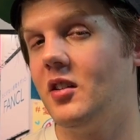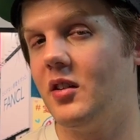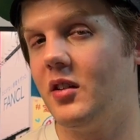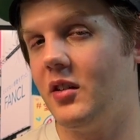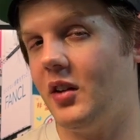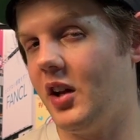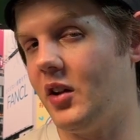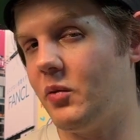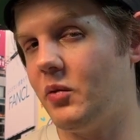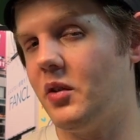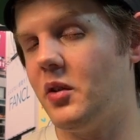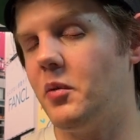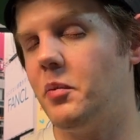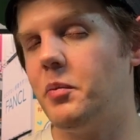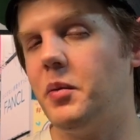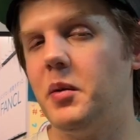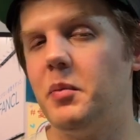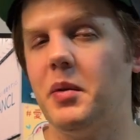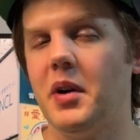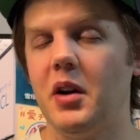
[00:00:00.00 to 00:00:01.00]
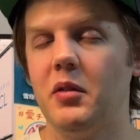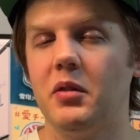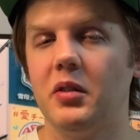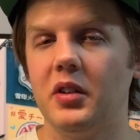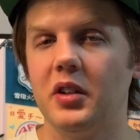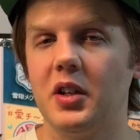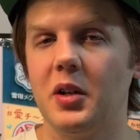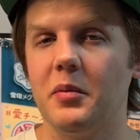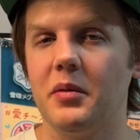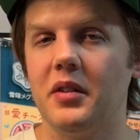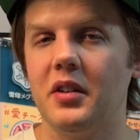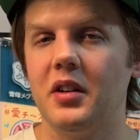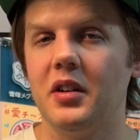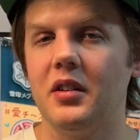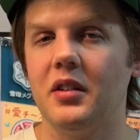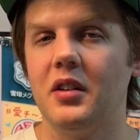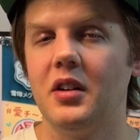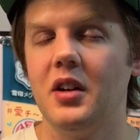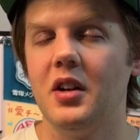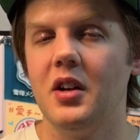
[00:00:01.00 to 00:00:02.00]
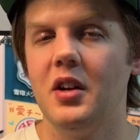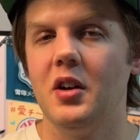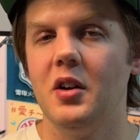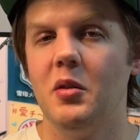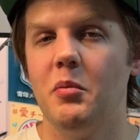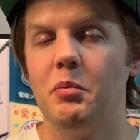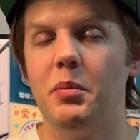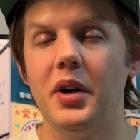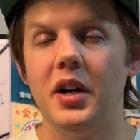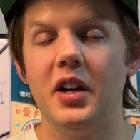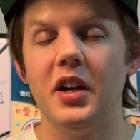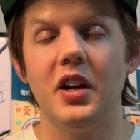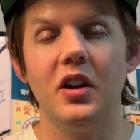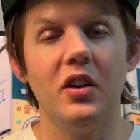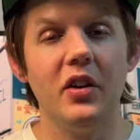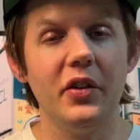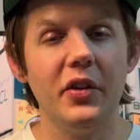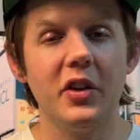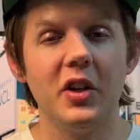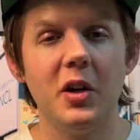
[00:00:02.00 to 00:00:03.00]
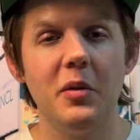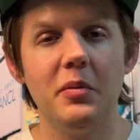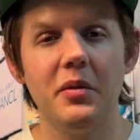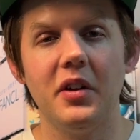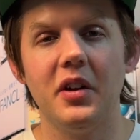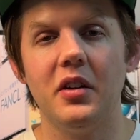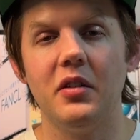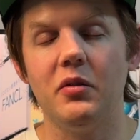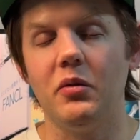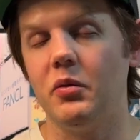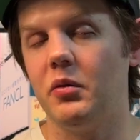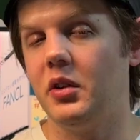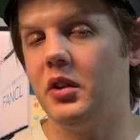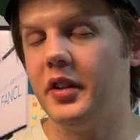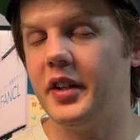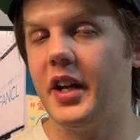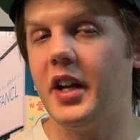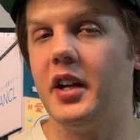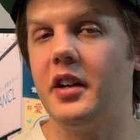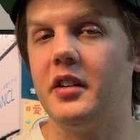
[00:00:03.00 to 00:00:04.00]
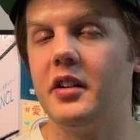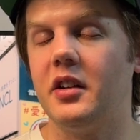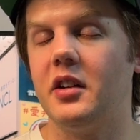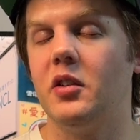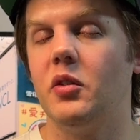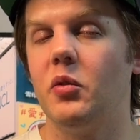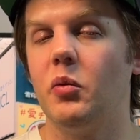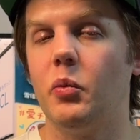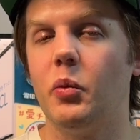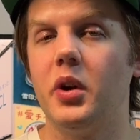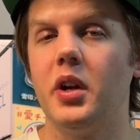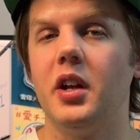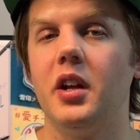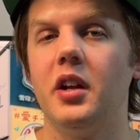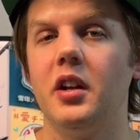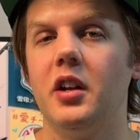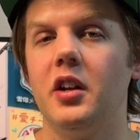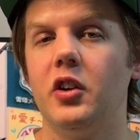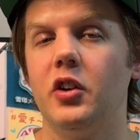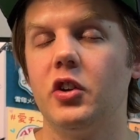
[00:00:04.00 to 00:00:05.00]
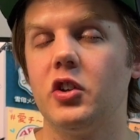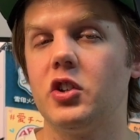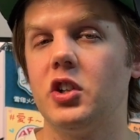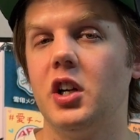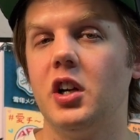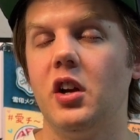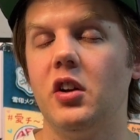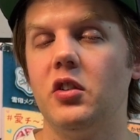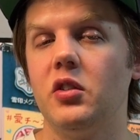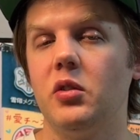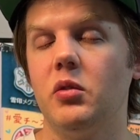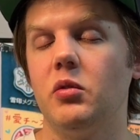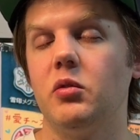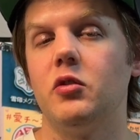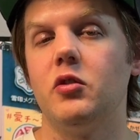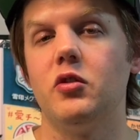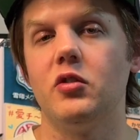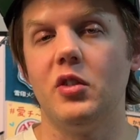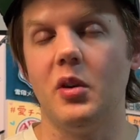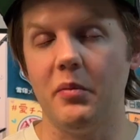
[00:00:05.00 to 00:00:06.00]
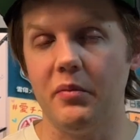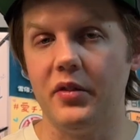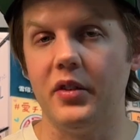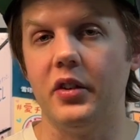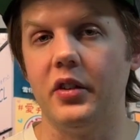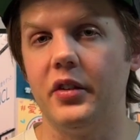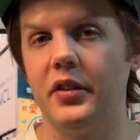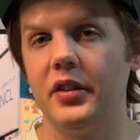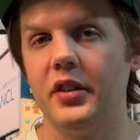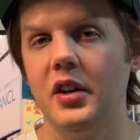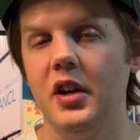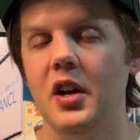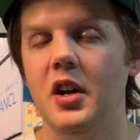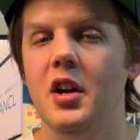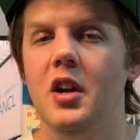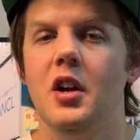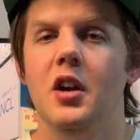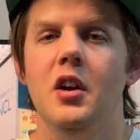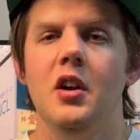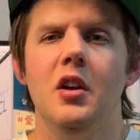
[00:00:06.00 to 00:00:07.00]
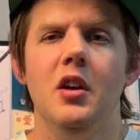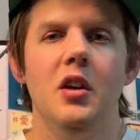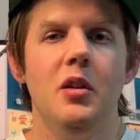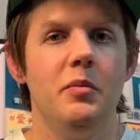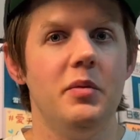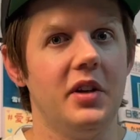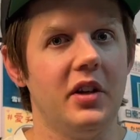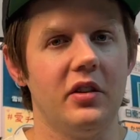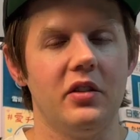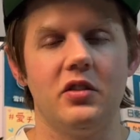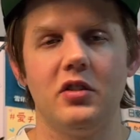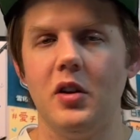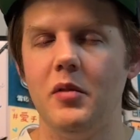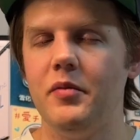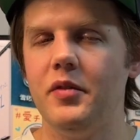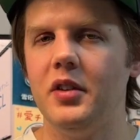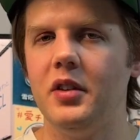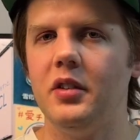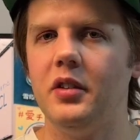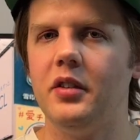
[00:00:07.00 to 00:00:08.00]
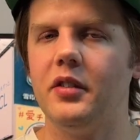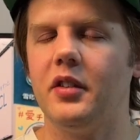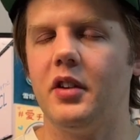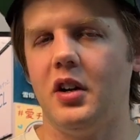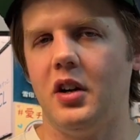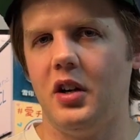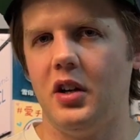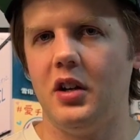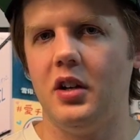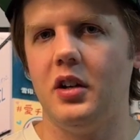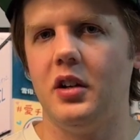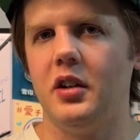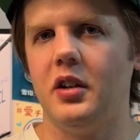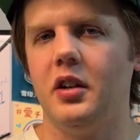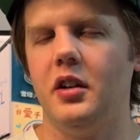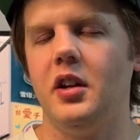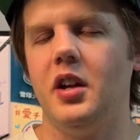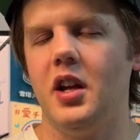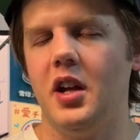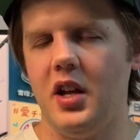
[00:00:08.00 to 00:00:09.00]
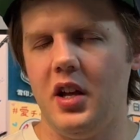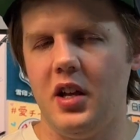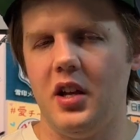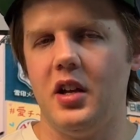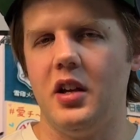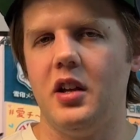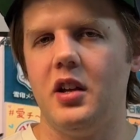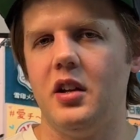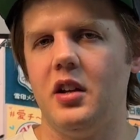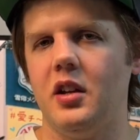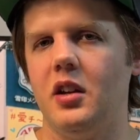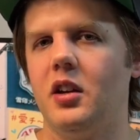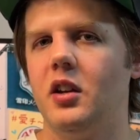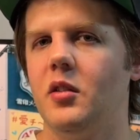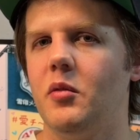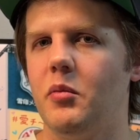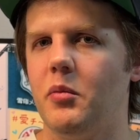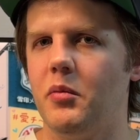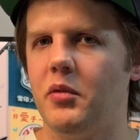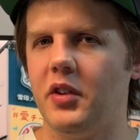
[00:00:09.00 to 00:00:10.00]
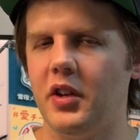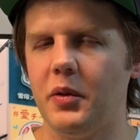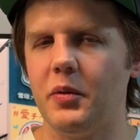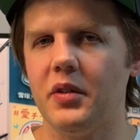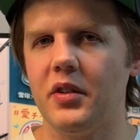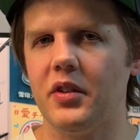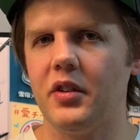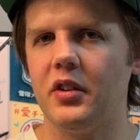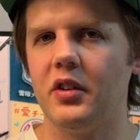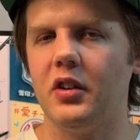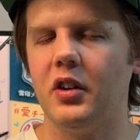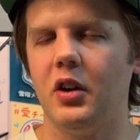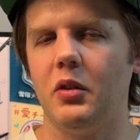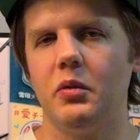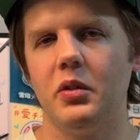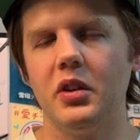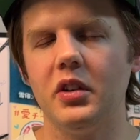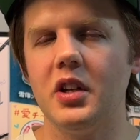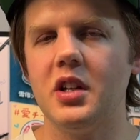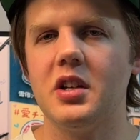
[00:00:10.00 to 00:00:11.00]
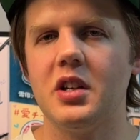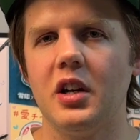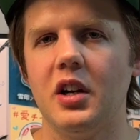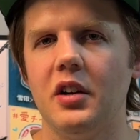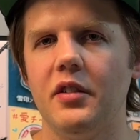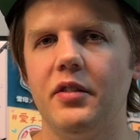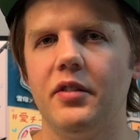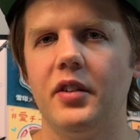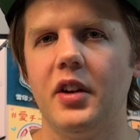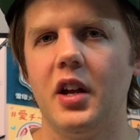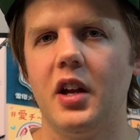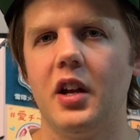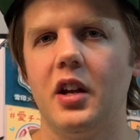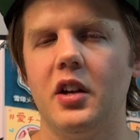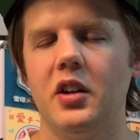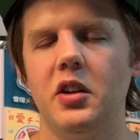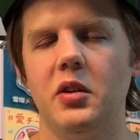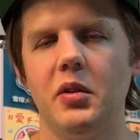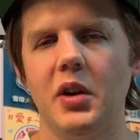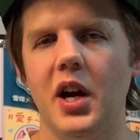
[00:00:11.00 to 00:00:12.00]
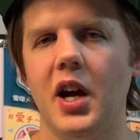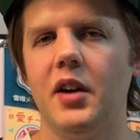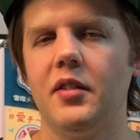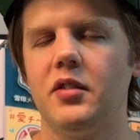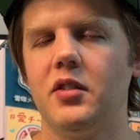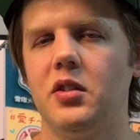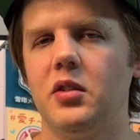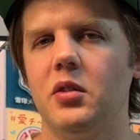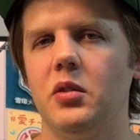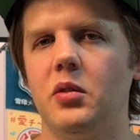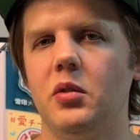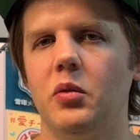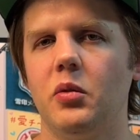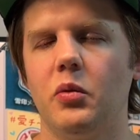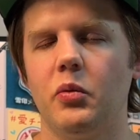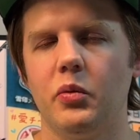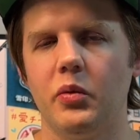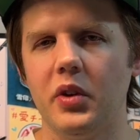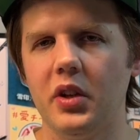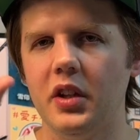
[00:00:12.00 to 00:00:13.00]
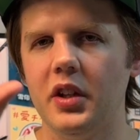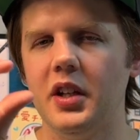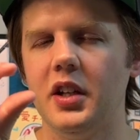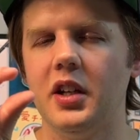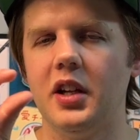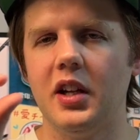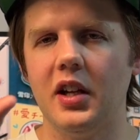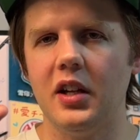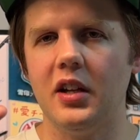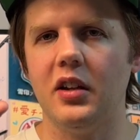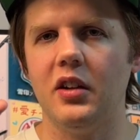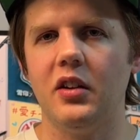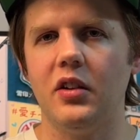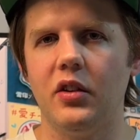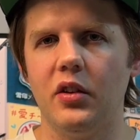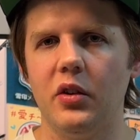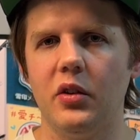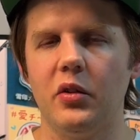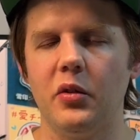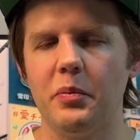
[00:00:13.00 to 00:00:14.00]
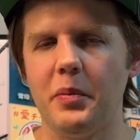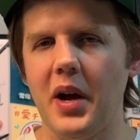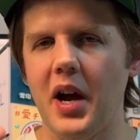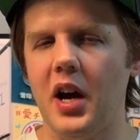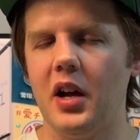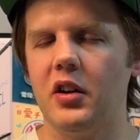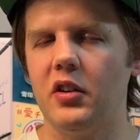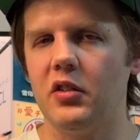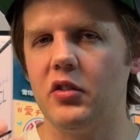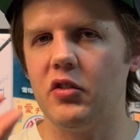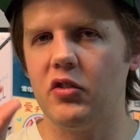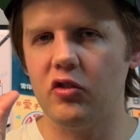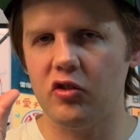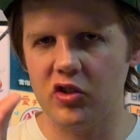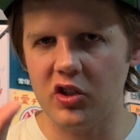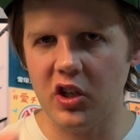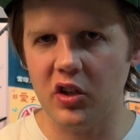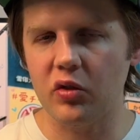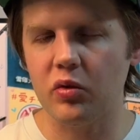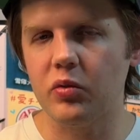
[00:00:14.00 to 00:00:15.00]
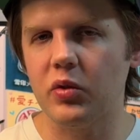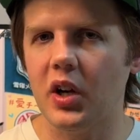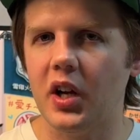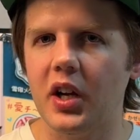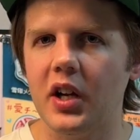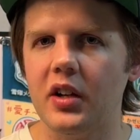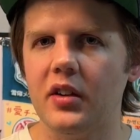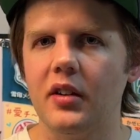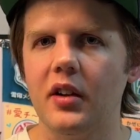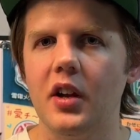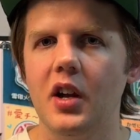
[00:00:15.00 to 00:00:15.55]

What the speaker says: that's where the beat pad really comes in. But it also comes in really handy when you're trying to do drum fills, because drum fills on a sequencer are really tough, and you have to really get those patterns just right